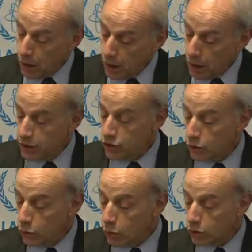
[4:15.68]

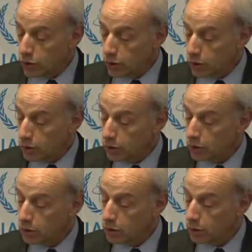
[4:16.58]
Additional water
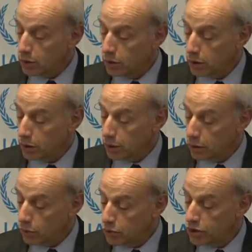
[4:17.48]

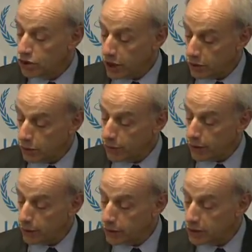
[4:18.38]
was injected via